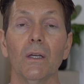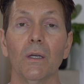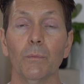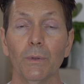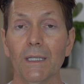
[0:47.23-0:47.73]

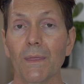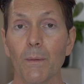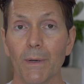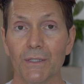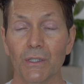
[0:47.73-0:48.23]
complete the
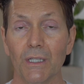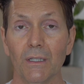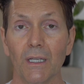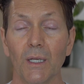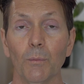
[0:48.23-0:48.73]
budget
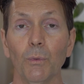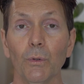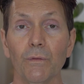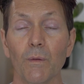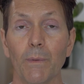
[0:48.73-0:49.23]
and approve the